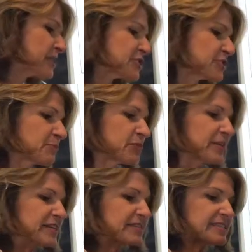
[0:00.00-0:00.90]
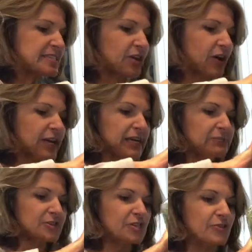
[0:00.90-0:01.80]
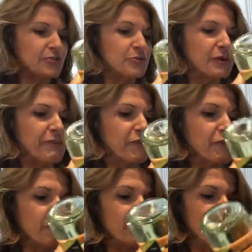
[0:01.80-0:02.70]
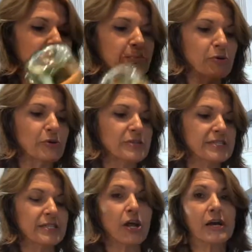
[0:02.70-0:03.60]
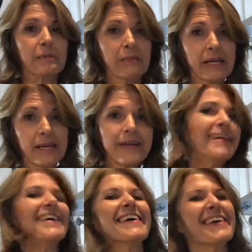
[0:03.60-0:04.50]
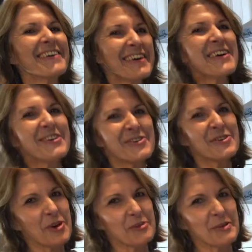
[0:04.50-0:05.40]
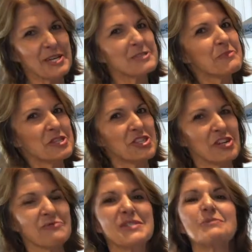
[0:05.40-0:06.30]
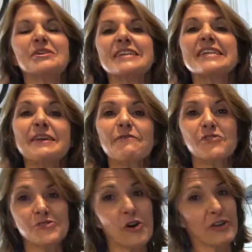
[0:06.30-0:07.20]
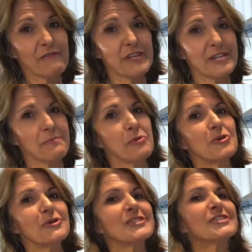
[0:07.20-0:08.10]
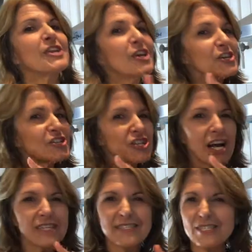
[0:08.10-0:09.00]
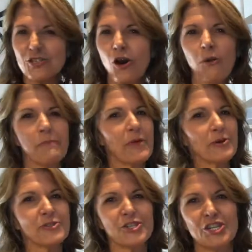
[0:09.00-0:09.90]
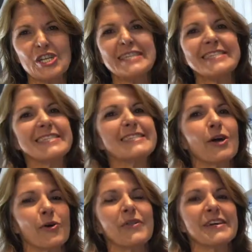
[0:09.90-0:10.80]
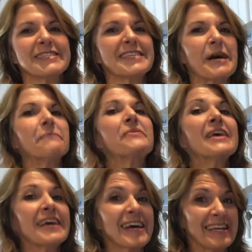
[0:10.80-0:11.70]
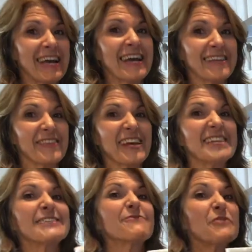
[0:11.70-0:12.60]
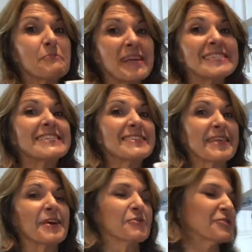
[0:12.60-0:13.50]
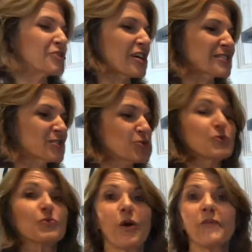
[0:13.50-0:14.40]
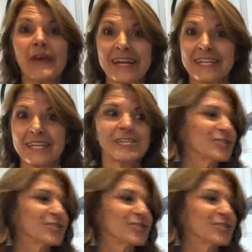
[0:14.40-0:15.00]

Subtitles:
much you put in is entirely up to you. If you're a vinegar person like me, you're going to be a little bit generous with it. If you're not a vinegar person, just top those chilies so that, again, they can ferment in there and just do what they need